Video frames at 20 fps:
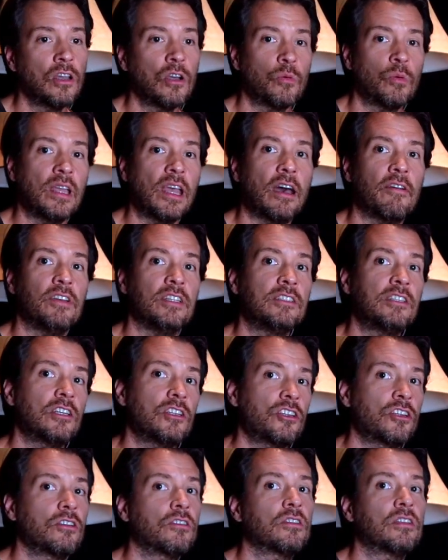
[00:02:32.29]
We have
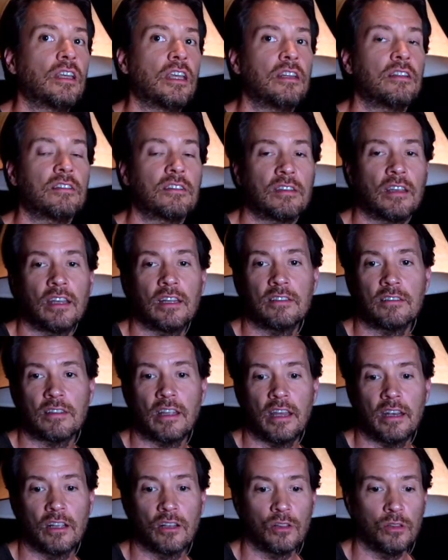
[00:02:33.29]
additional data sets
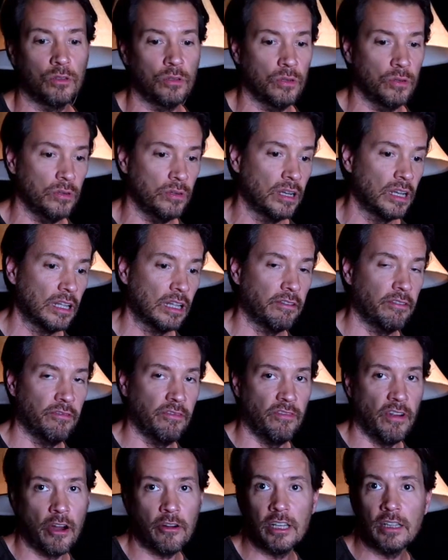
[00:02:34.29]
that include
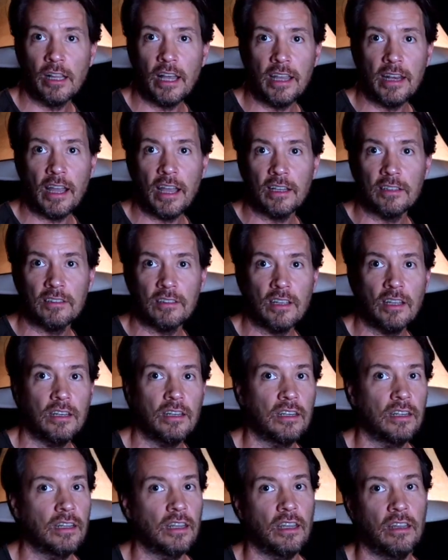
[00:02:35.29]
very light
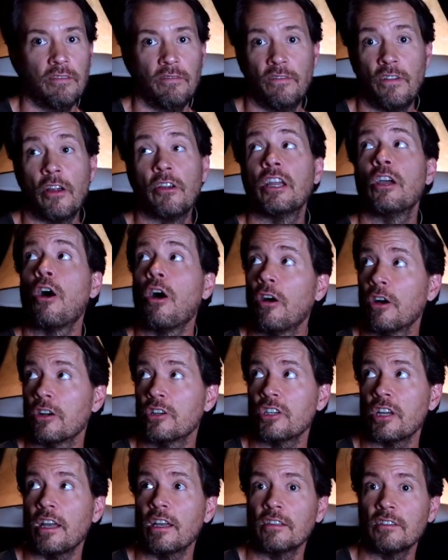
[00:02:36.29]
accent and very
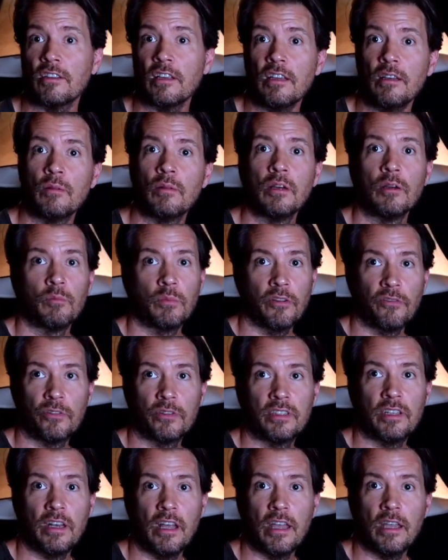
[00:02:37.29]
harsh accent, but for
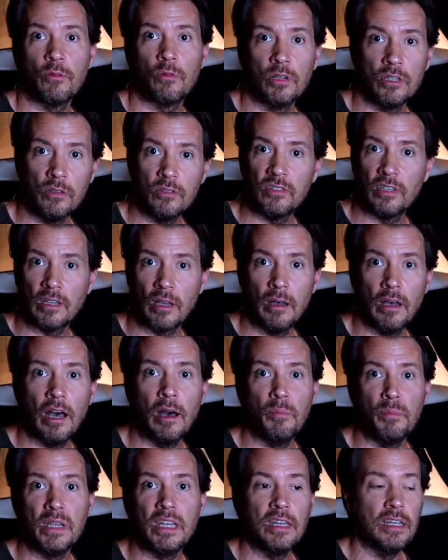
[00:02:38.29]
today we're using
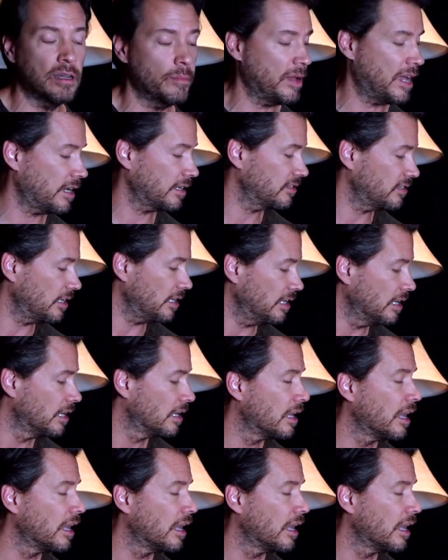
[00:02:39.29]
a medium accent.